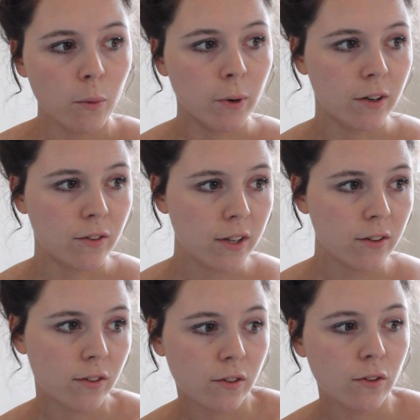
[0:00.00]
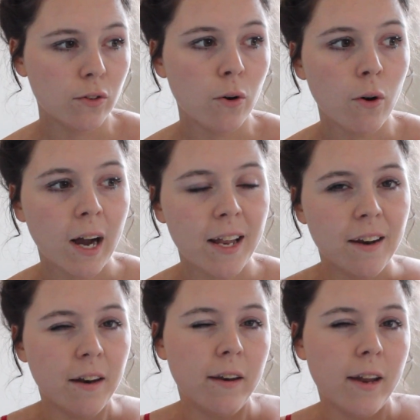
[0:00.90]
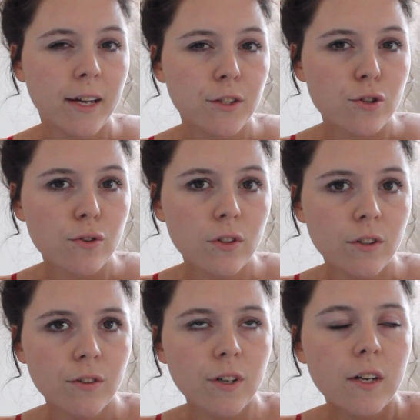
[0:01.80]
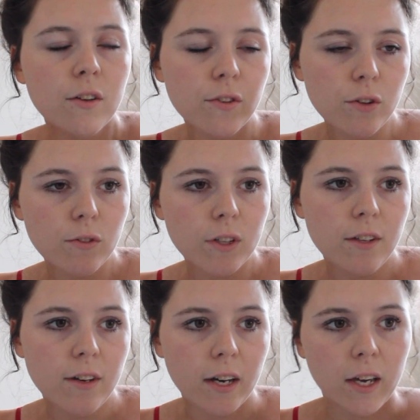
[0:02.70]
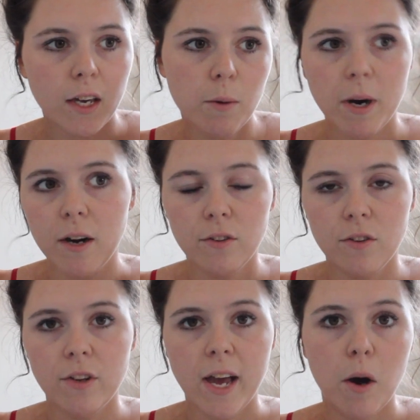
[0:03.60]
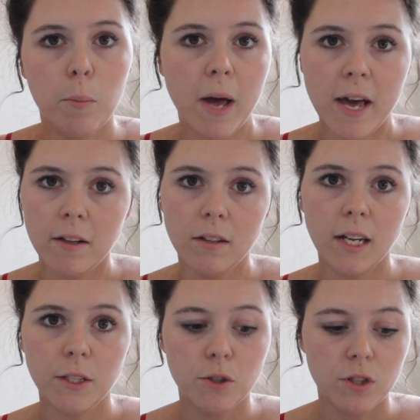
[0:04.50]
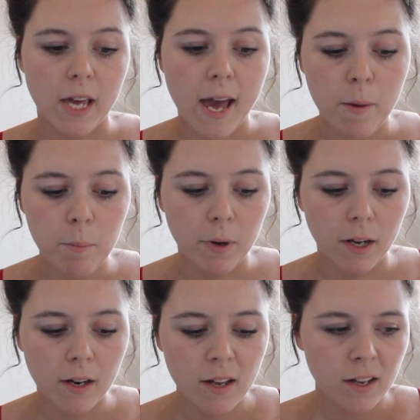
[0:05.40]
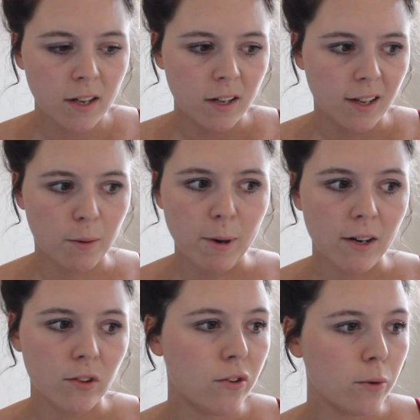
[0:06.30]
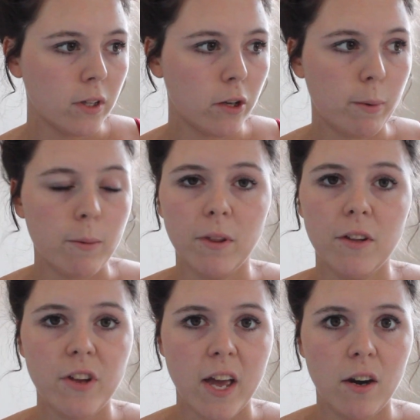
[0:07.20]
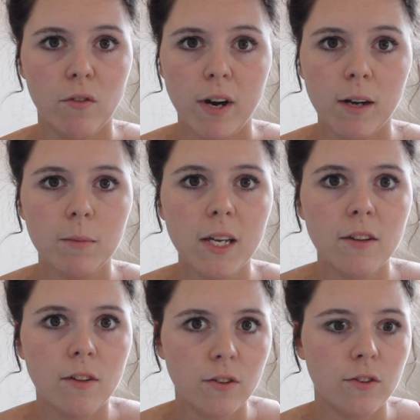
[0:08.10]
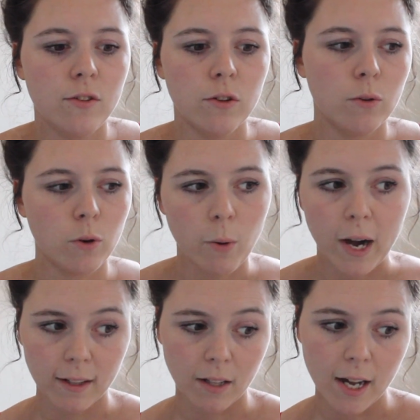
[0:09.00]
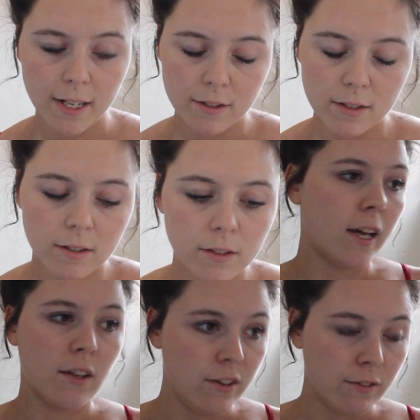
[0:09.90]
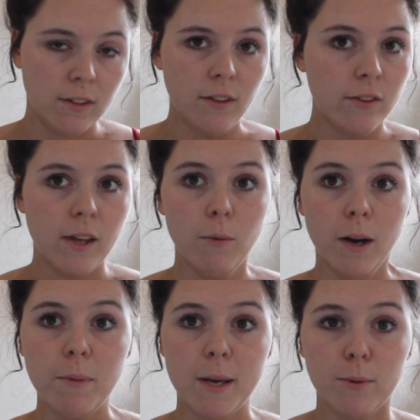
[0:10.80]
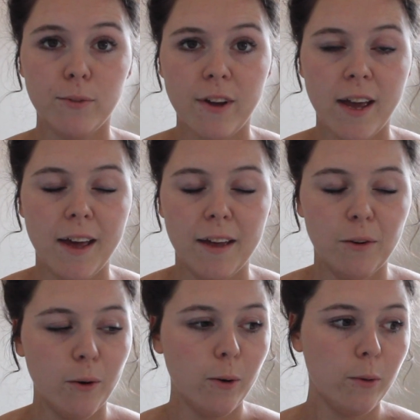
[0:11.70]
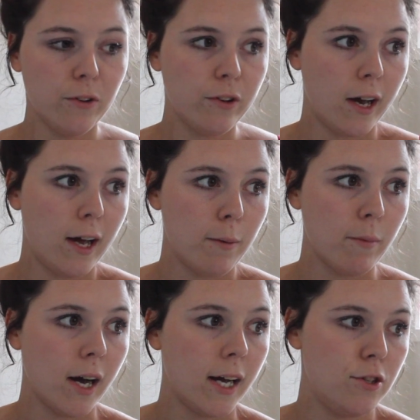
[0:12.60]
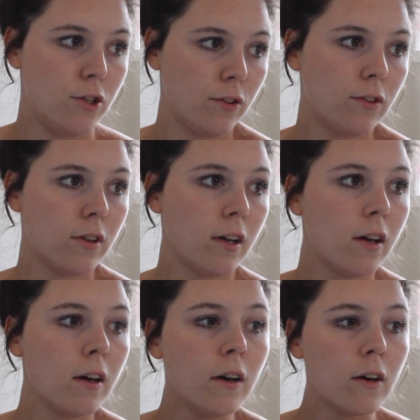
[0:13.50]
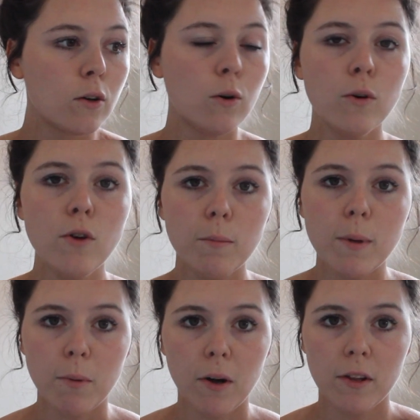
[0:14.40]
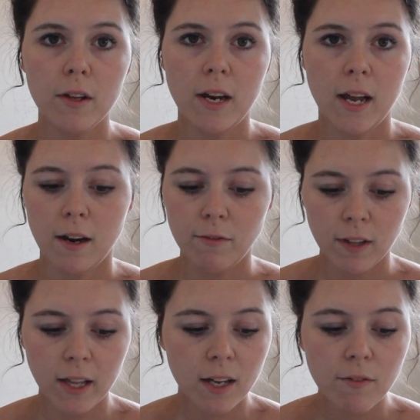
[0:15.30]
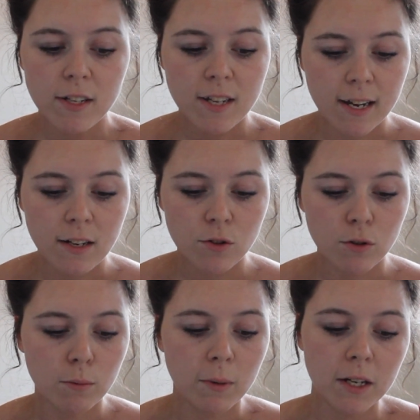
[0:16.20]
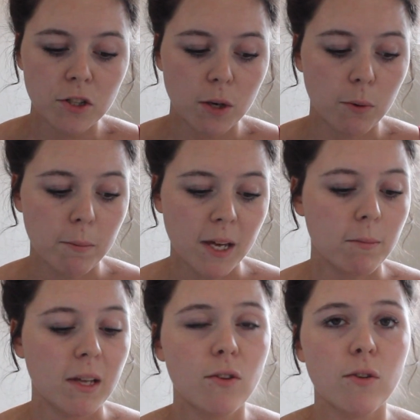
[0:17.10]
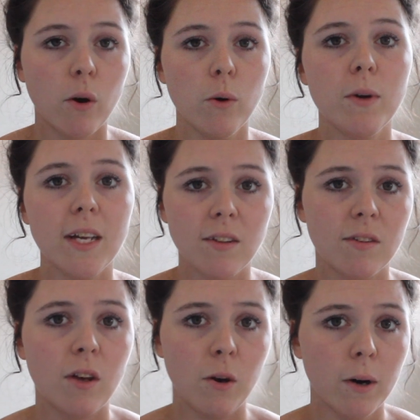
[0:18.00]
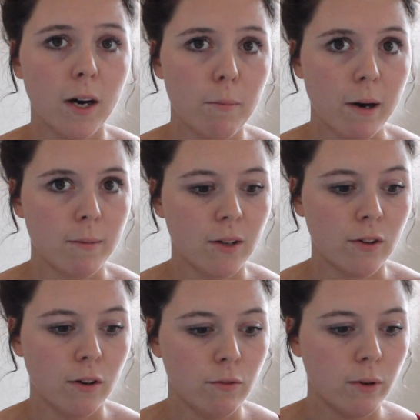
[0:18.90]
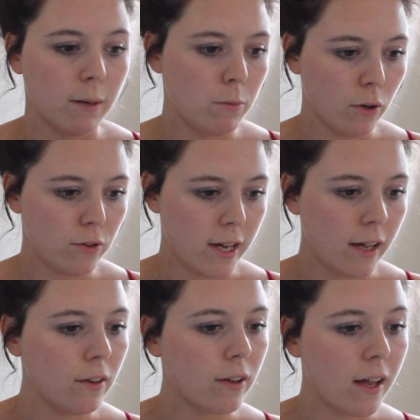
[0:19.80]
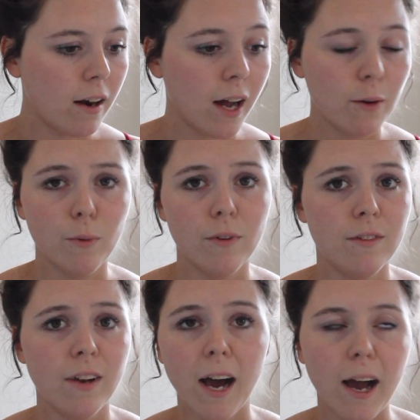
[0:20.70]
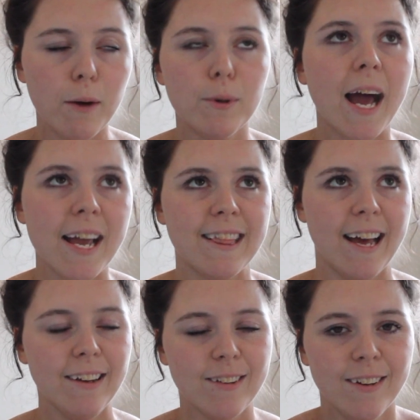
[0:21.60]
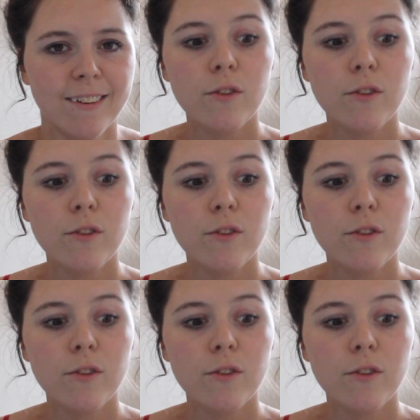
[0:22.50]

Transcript: Whereas this is quite natural, still really dark in comparison to how pale I usually am, but in comparison to a lot of people that tan around me, this is still quite light. I can definitely see why people tan all the time. I just could not be bothered, and I feel like if I tan too much, it would make me so insecure about myself when I'm not tanned, and I would hate that.